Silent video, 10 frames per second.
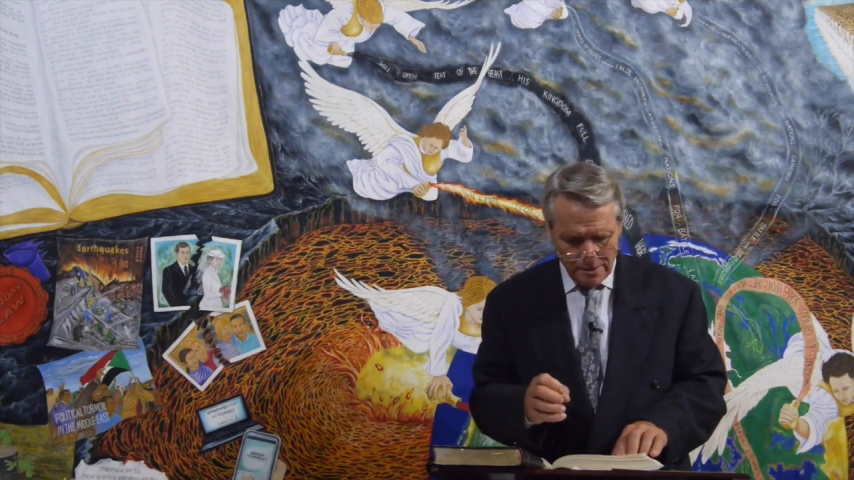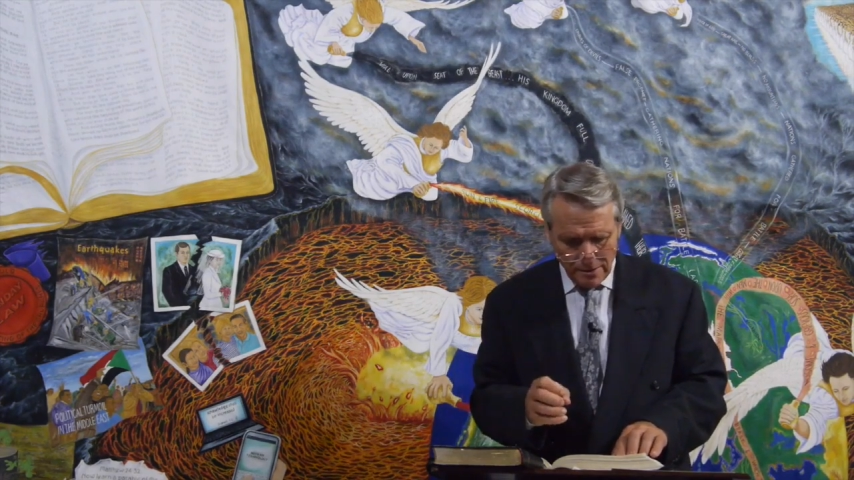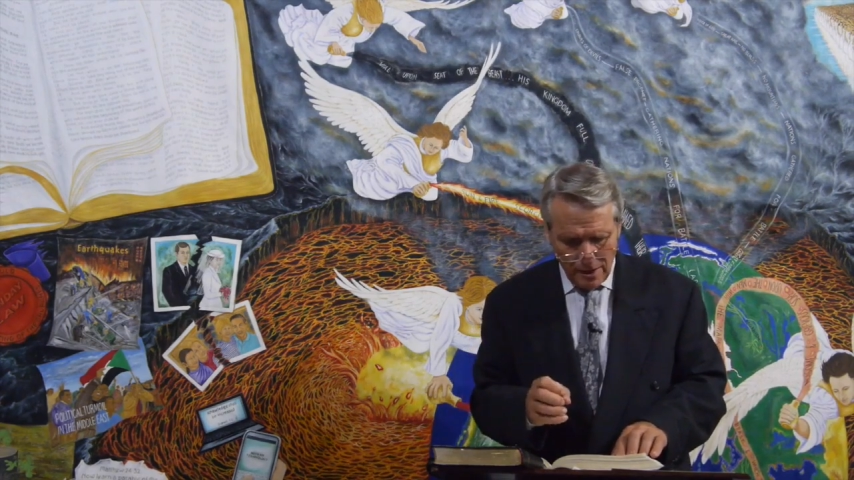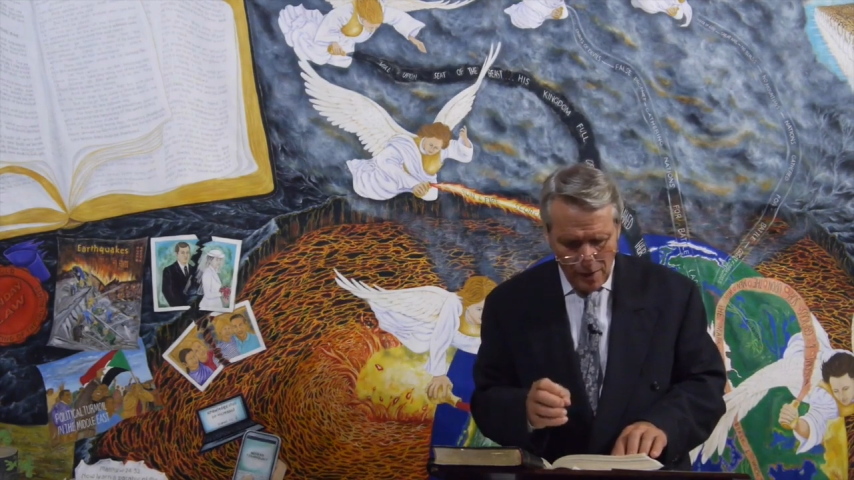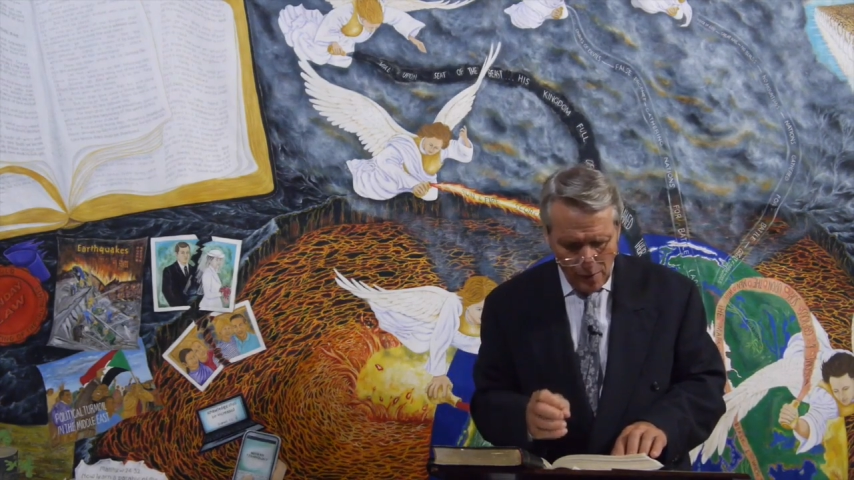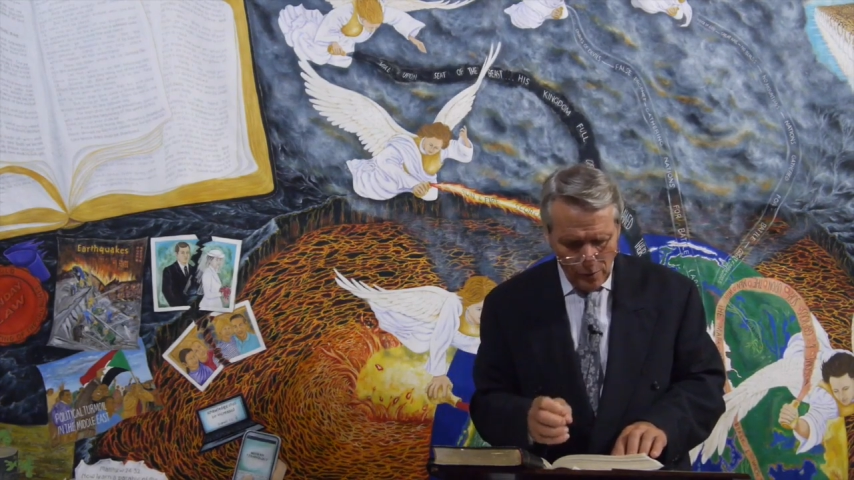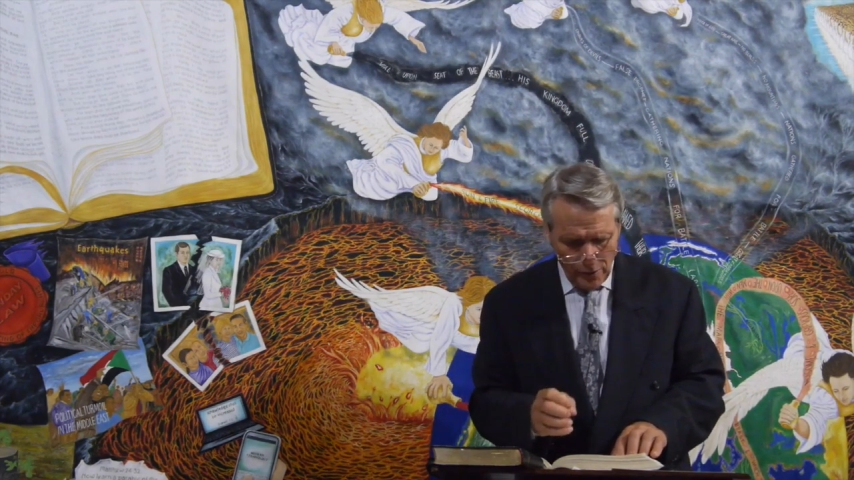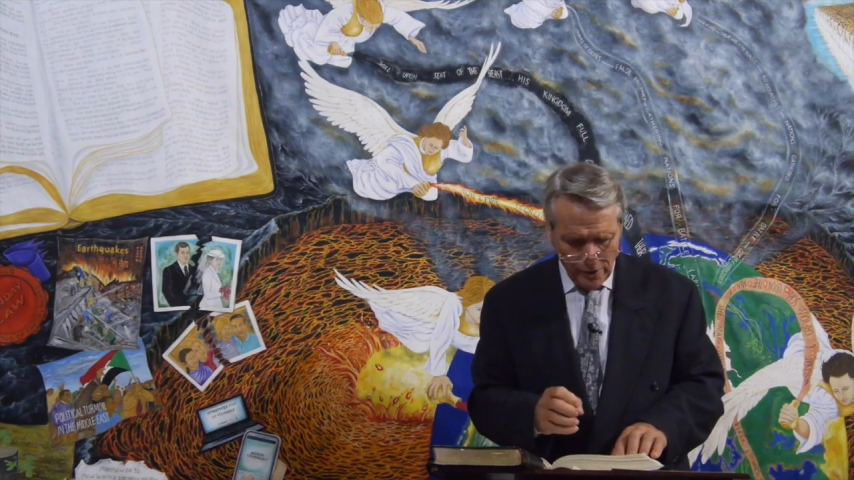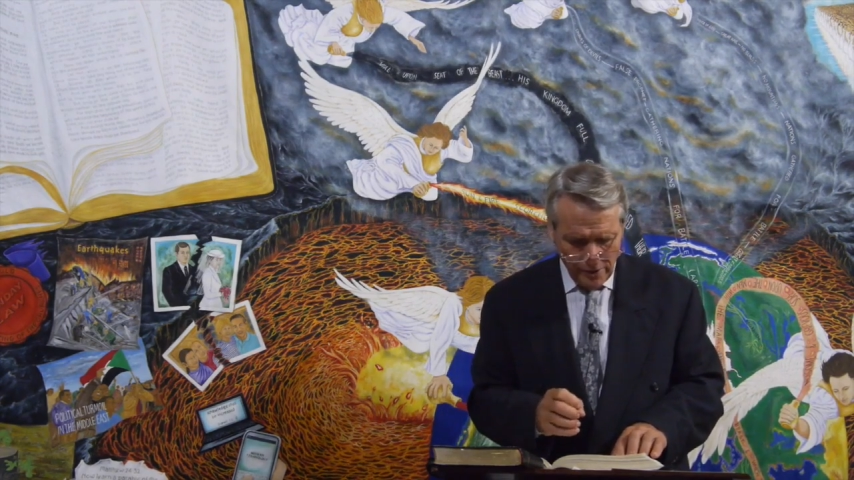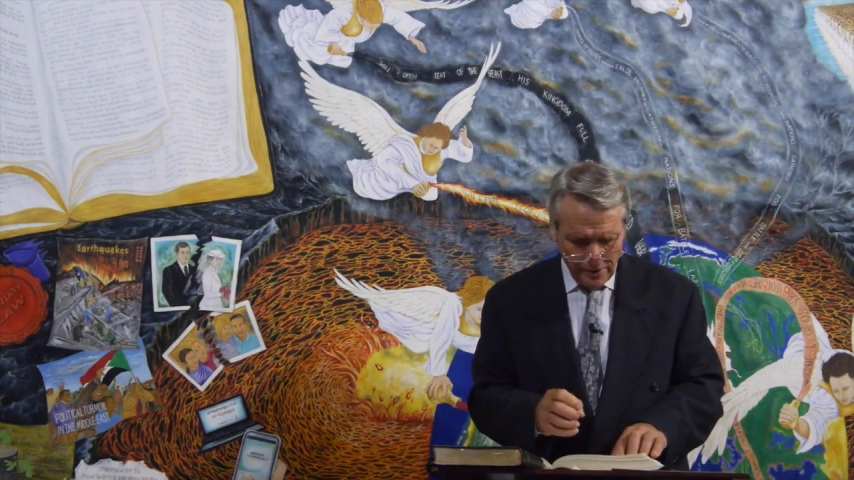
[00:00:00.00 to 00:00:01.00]
the whole
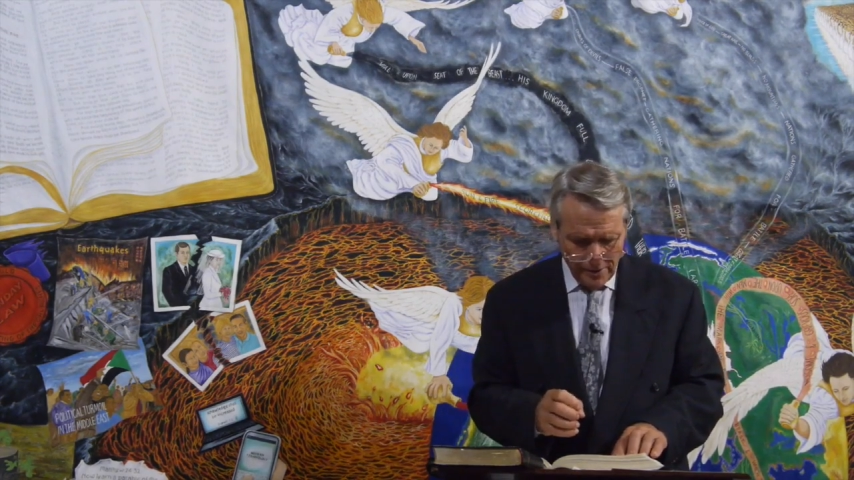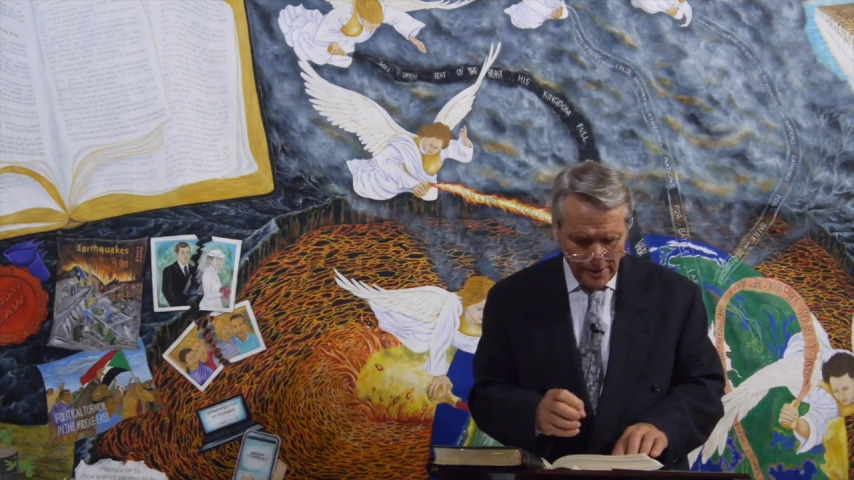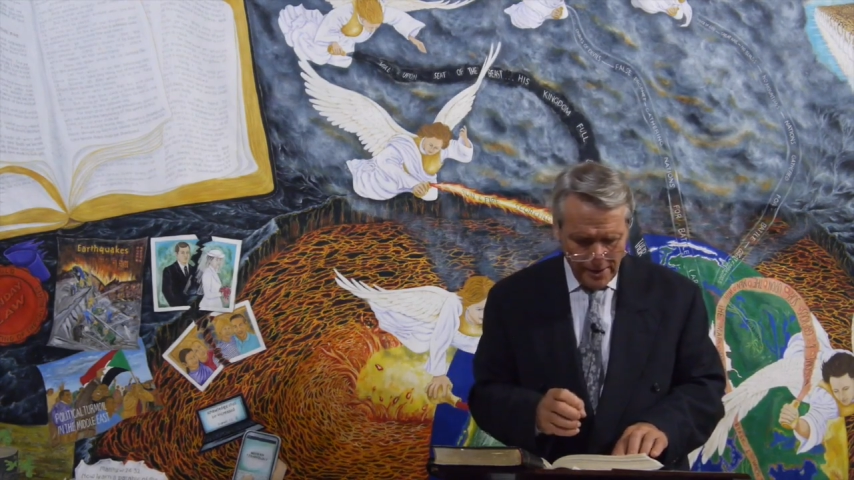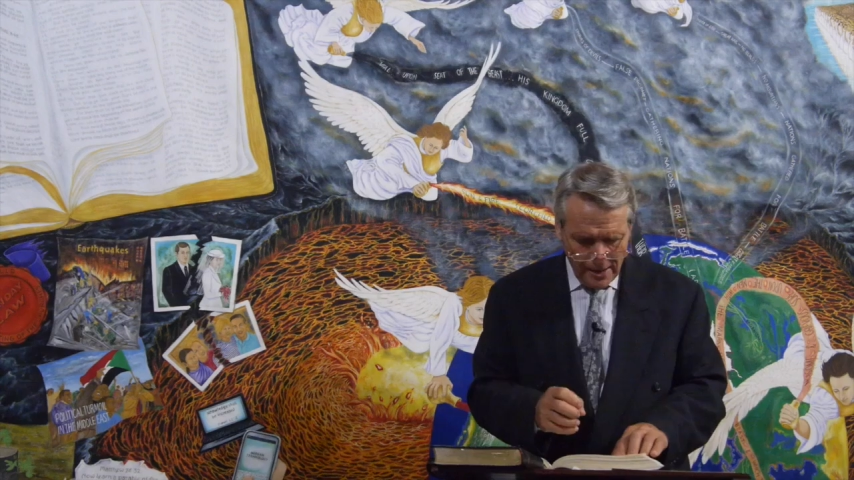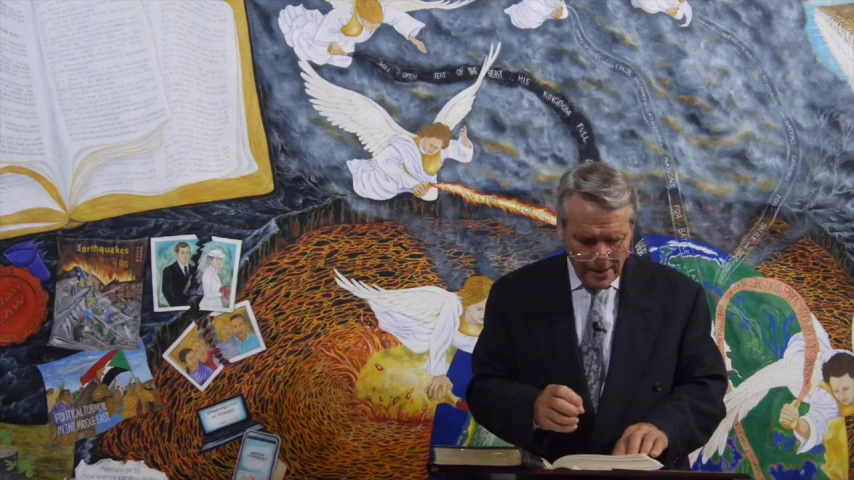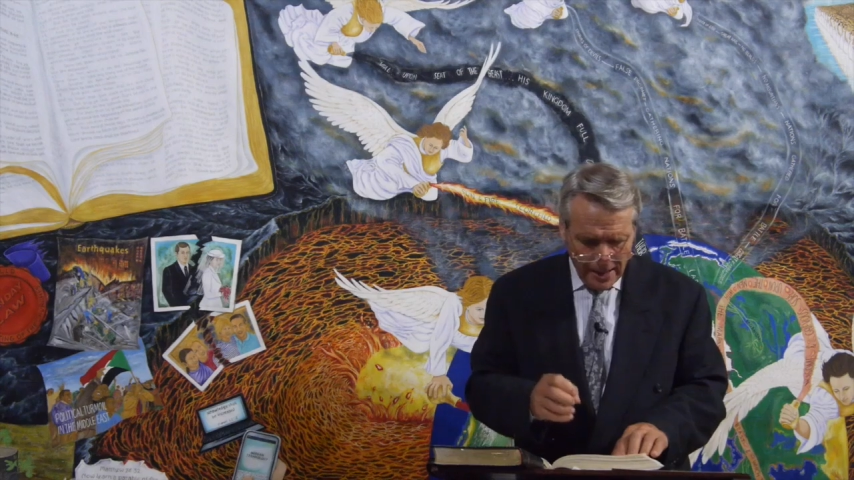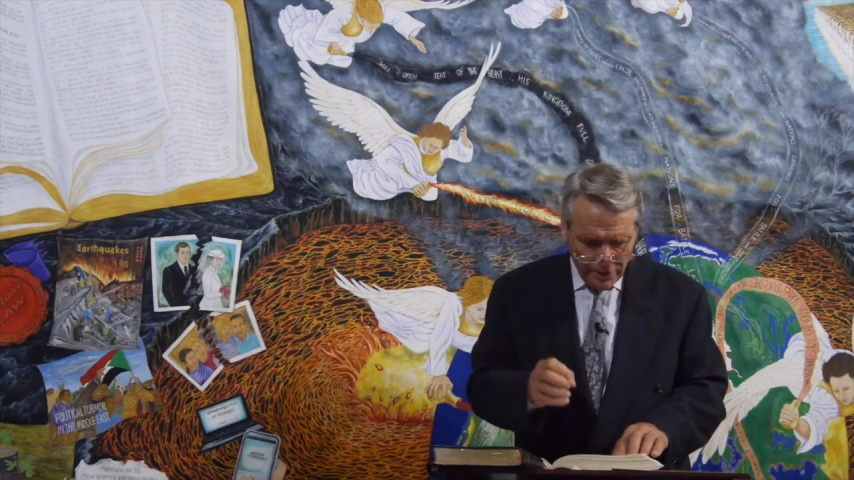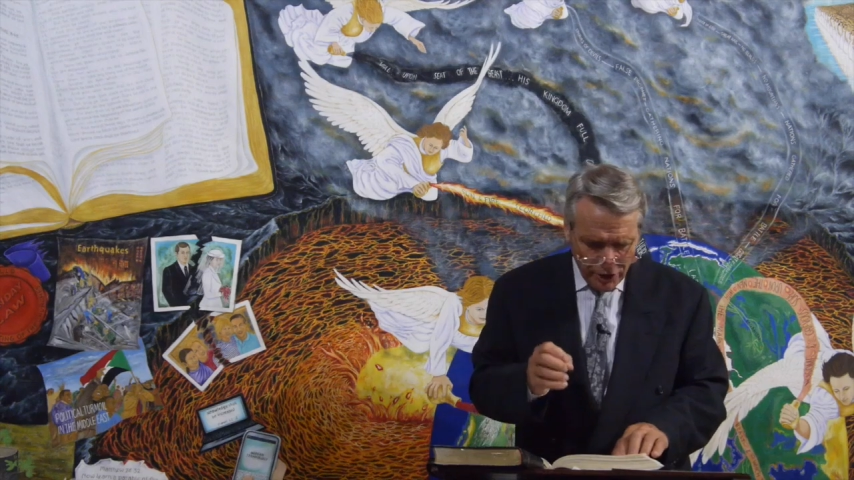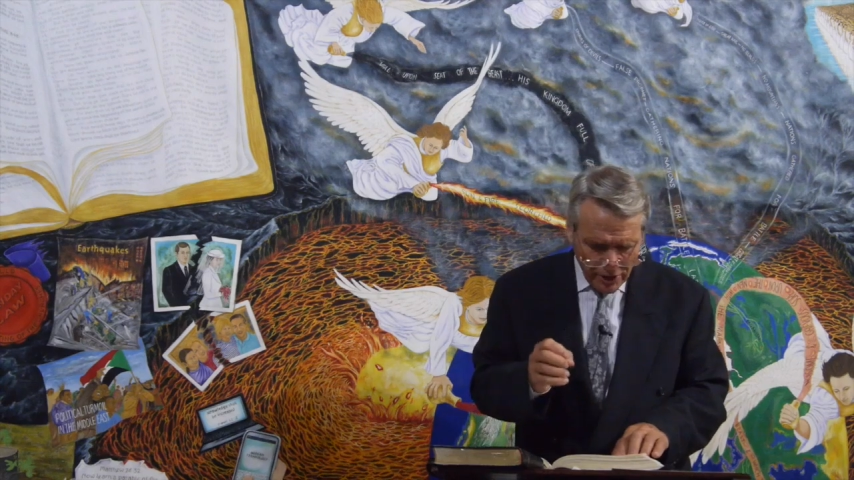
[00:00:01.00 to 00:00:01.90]
earth, and